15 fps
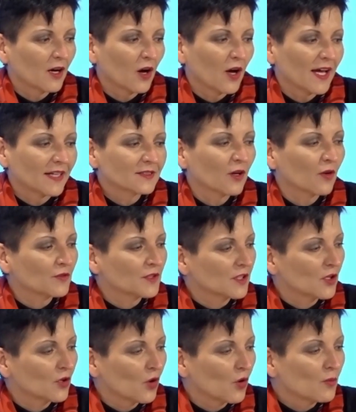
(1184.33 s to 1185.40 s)
head of the
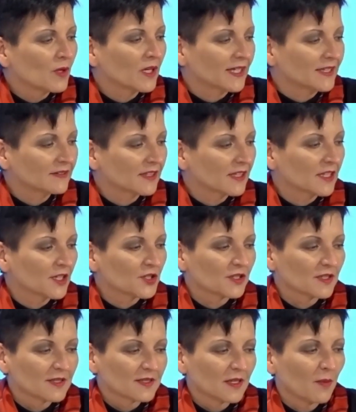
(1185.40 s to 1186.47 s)
Global
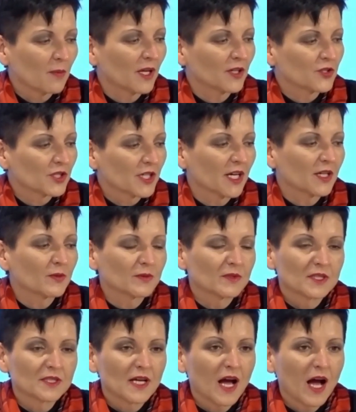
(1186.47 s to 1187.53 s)
International Supply Chain
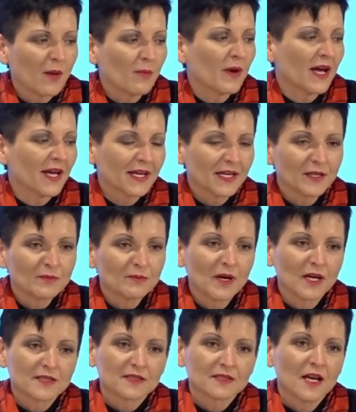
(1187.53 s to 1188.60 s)
within AB
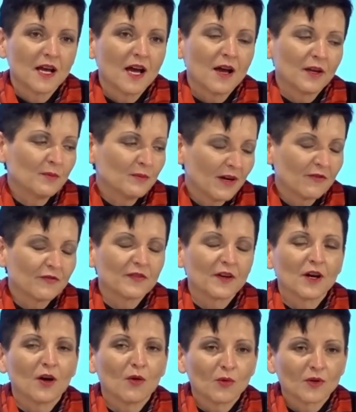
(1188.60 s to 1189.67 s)

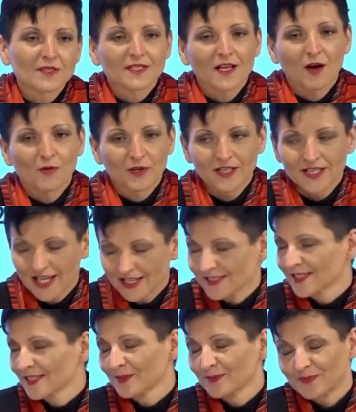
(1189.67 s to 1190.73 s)
InBev, was our
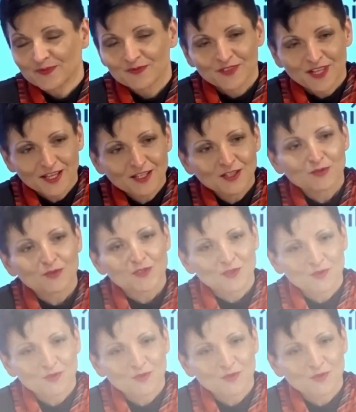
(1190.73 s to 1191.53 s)
guest. Thank you